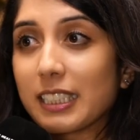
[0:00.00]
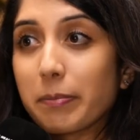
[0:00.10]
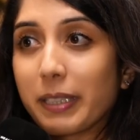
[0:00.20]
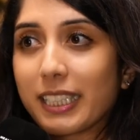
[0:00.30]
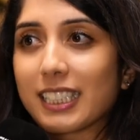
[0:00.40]
in
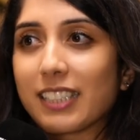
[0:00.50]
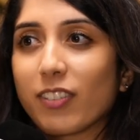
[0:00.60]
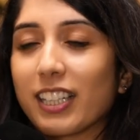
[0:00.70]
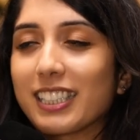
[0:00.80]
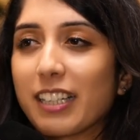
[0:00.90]
because I
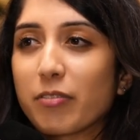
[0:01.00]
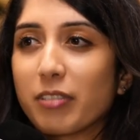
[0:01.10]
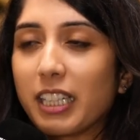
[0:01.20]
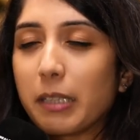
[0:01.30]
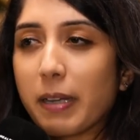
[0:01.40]
find that it
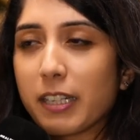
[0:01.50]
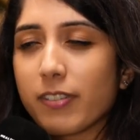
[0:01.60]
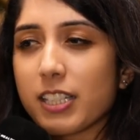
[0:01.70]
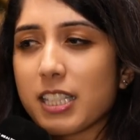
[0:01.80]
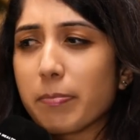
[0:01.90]
really
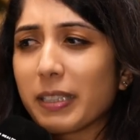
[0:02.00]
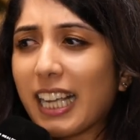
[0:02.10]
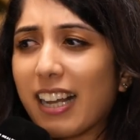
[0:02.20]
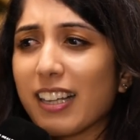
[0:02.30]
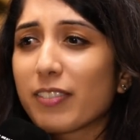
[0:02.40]
benefits them. But
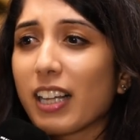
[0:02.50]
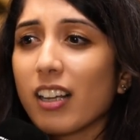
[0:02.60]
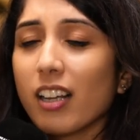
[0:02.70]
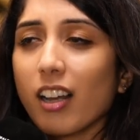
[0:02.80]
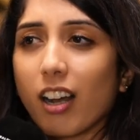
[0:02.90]
yeah, if they're
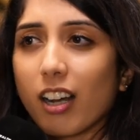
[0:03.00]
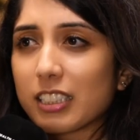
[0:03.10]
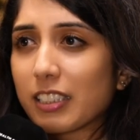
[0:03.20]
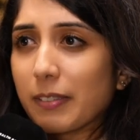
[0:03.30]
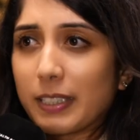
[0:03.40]
hard
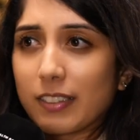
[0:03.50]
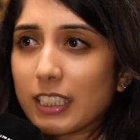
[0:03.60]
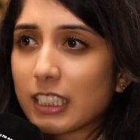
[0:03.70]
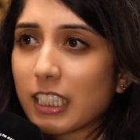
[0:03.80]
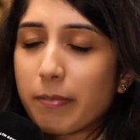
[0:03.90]
on themselves,
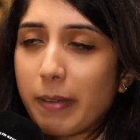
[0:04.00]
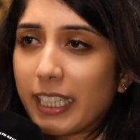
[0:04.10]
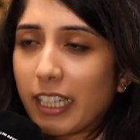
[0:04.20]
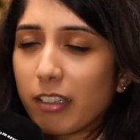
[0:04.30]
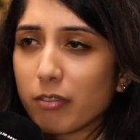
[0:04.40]
it's going to make
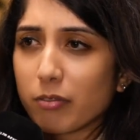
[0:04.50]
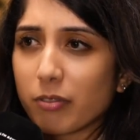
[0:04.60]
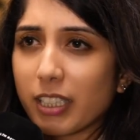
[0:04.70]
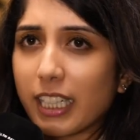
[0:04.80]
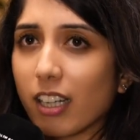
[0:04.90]
it
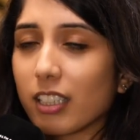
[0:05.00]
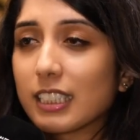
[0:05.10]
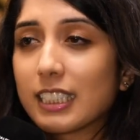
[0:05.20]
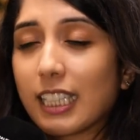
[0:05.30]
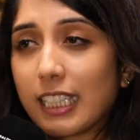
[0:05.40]
really hard. And
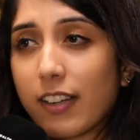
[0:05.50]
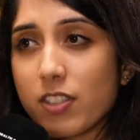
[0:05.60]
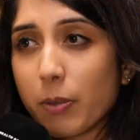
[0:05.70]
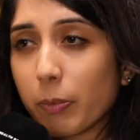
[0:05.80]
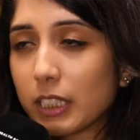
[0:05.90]
certainly if
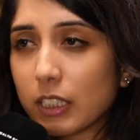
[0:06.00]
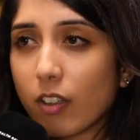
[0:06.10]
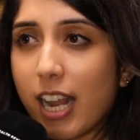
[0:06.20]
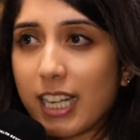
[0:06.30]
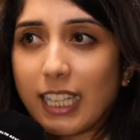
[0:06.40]
someone's got
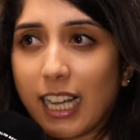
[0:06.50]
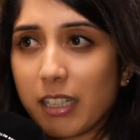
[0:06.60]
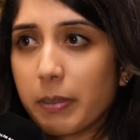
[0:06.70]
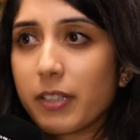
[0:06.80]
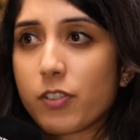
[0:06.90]
any
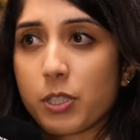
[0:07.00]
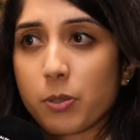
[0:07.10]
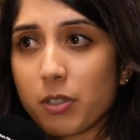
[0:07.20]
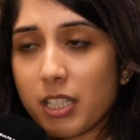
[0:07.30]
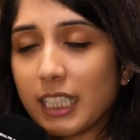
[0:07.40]
element of
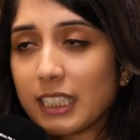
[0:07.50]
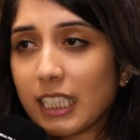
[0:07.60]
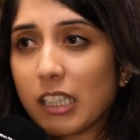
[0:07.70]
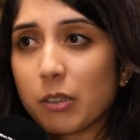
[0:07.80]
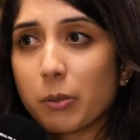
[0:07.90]
disordered eating, I
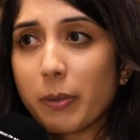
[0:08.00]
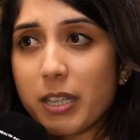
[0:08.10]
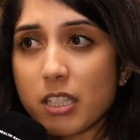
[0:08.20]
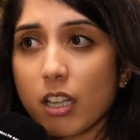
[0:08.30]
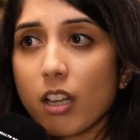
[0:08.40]

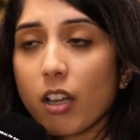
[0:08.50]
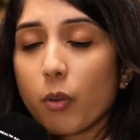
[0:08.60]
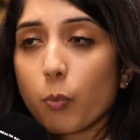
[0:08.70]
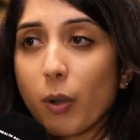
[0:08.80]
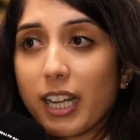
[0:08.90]
always
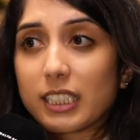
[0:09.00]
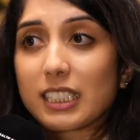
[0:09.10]
work to